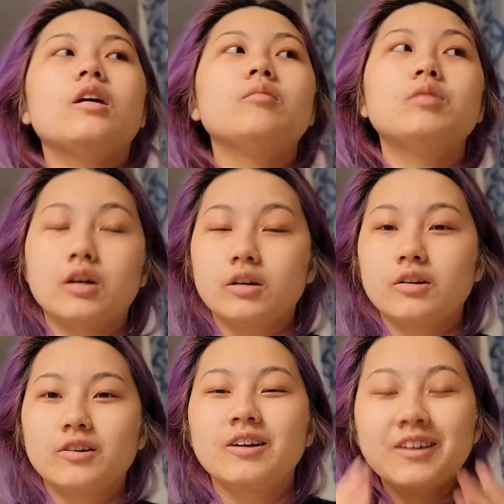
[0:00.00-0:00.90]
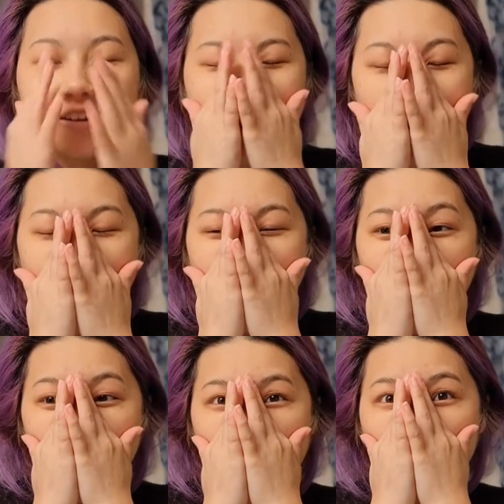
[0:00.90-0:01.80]
I'm tired.
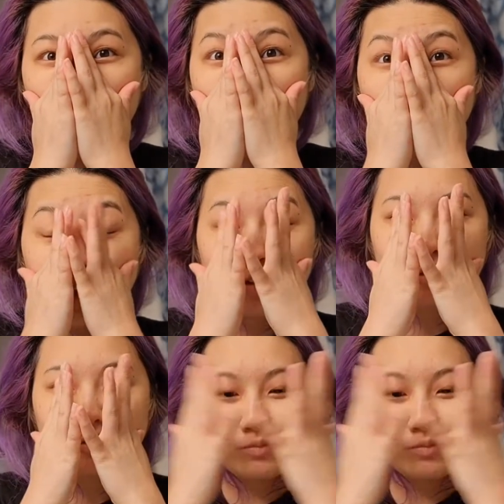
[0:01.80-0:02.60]
I went to bed at